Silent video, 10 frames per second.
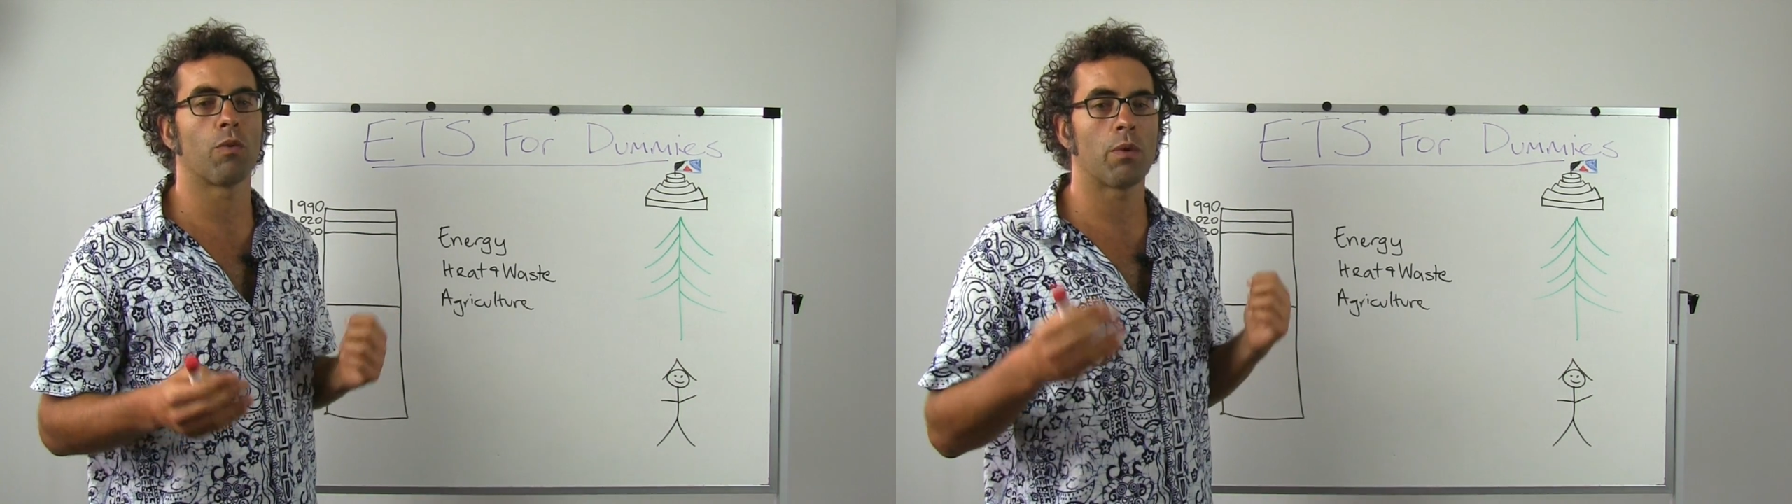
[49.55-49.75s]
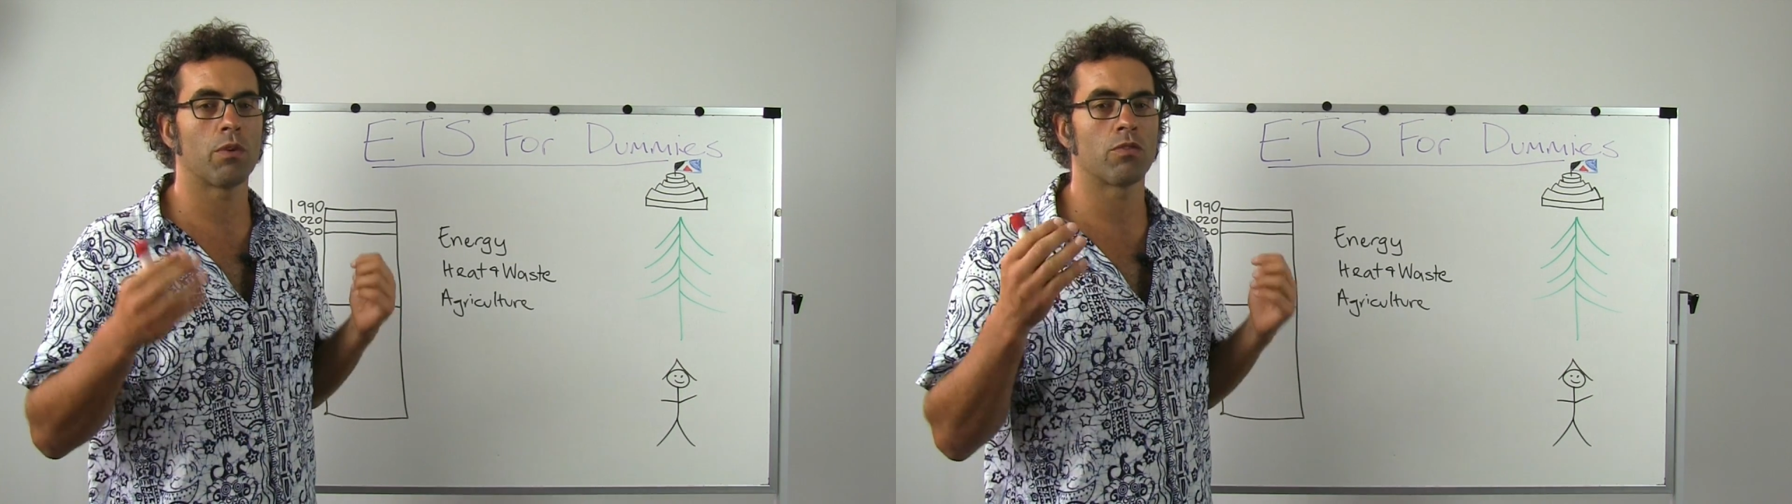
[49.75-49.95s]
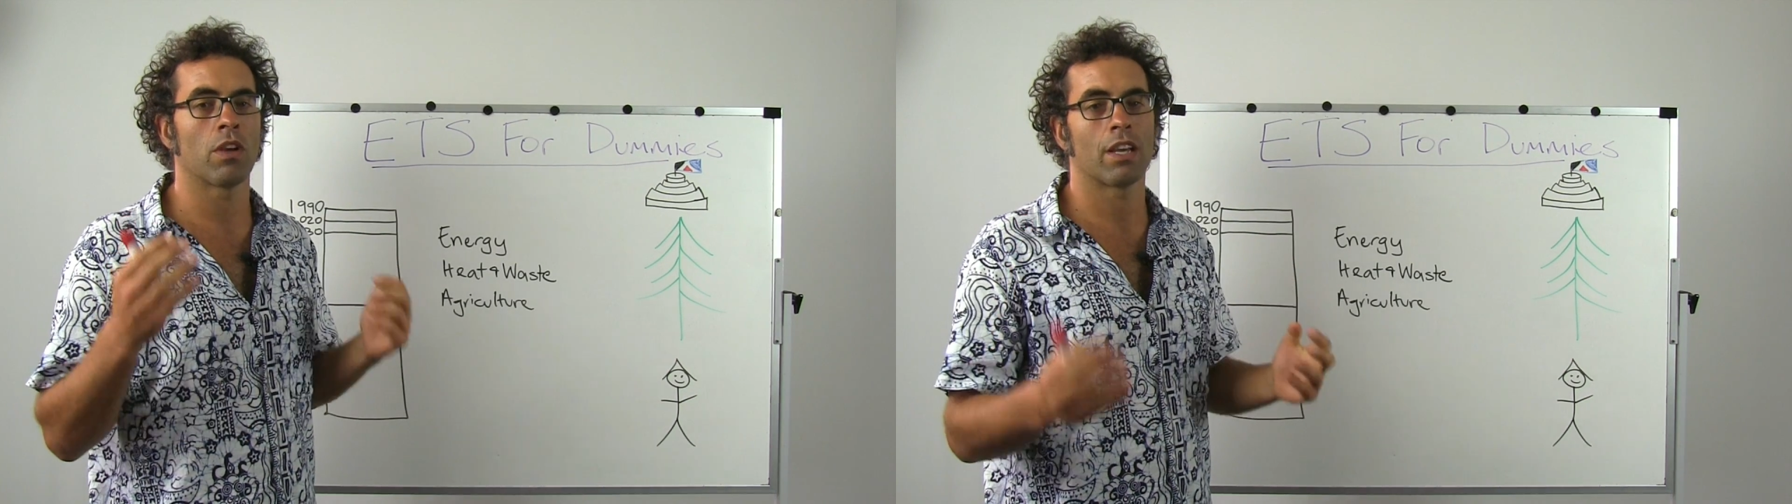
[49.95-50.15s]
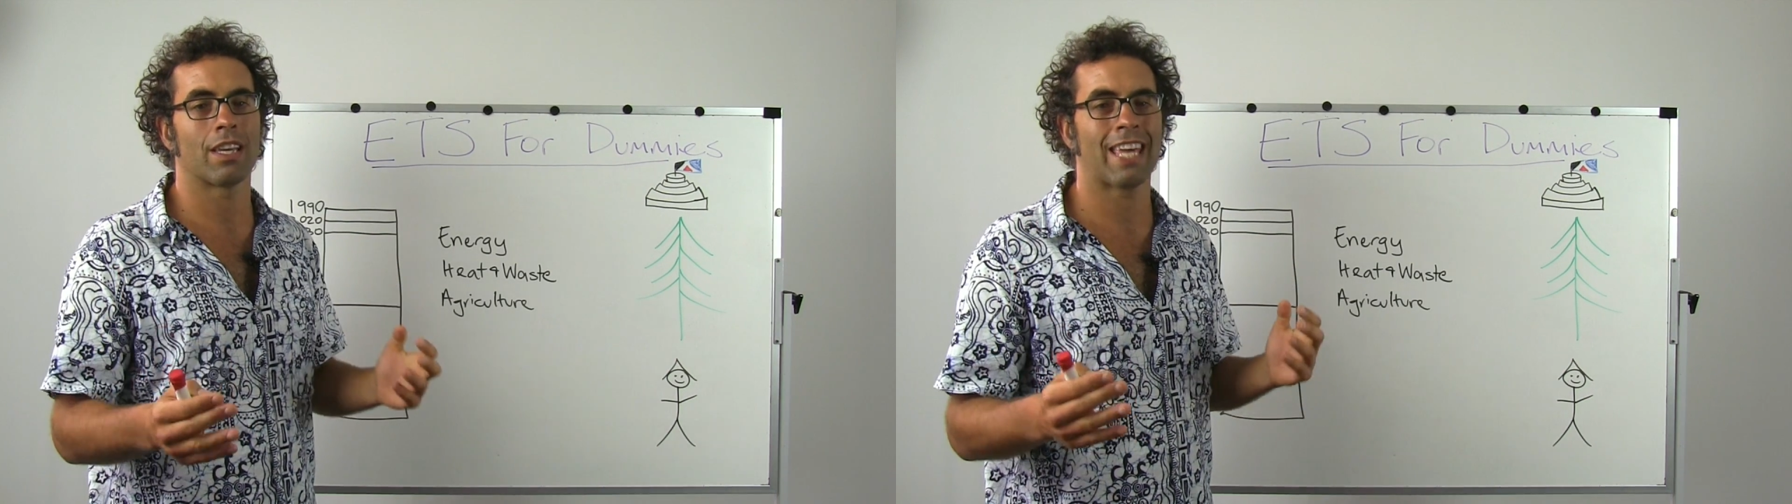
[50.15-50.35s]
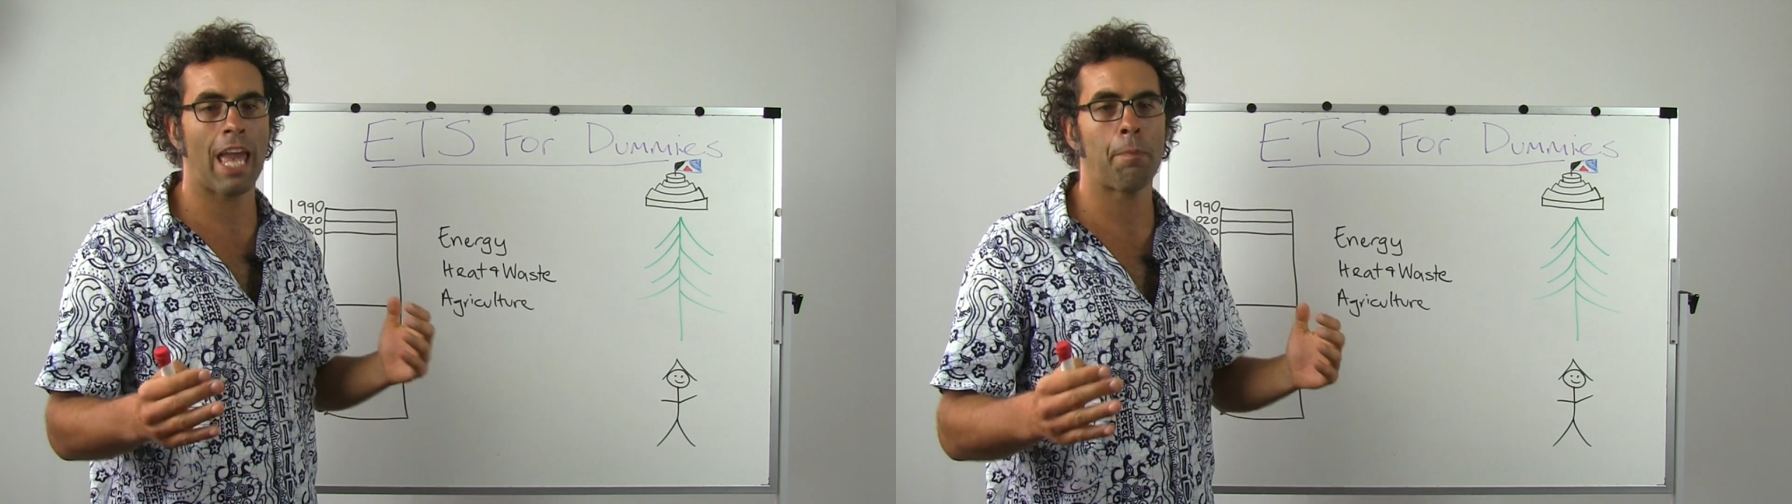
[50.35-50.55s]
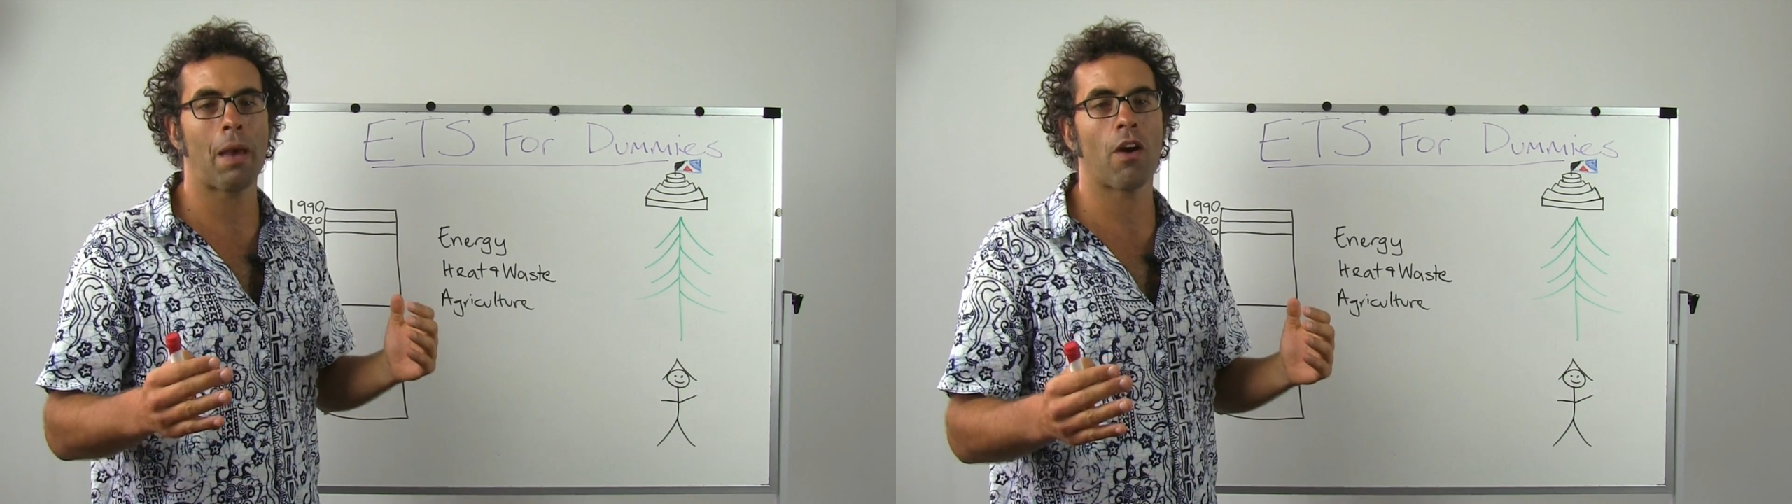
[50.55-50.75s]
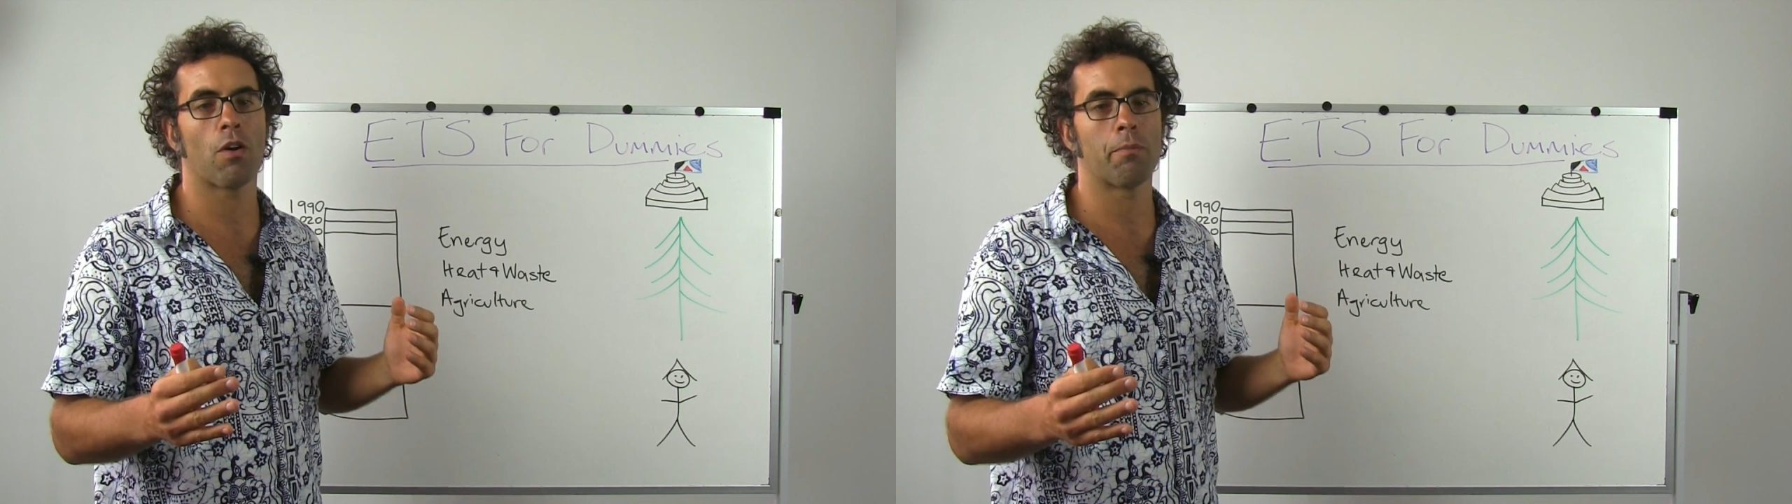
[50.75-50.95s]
we would cap our